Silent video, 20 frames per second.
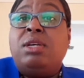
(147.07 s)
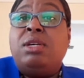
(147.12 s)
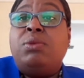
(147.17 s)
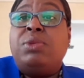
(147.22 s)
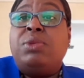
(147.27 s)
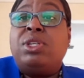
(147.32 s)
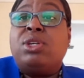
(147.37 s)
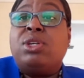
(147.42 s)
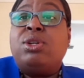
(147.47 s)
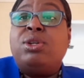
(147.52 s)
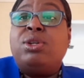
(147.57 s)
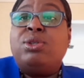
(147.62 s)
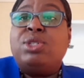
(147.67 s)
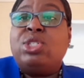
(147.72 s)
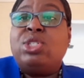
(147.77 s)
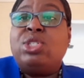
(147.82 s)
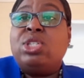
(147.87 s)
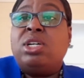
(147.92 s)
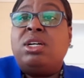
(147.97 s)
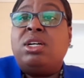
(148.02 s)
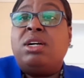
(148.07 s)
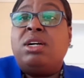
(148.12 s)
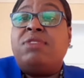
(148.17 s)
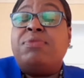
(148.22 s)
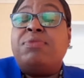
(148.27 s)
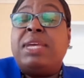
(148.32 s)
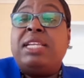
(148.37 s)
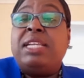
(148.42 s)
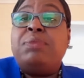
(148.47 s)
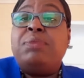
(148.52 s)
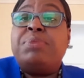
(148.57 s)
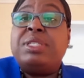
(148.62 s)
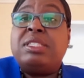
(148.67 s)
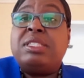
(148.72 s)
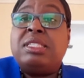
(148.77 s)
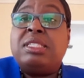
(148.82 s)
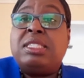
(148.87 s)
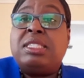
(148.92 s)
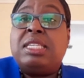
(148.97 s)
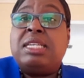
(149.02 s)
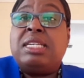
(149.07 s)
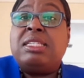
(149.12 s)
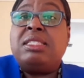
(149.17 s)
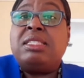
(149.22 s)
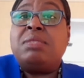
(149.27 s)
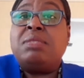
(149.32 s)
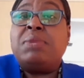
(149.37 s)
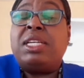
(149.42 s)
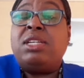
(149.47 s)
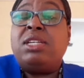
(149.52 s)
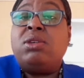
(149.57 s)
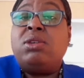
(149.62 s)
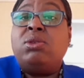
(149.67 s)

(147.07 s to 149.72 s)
with the closure of many businesses and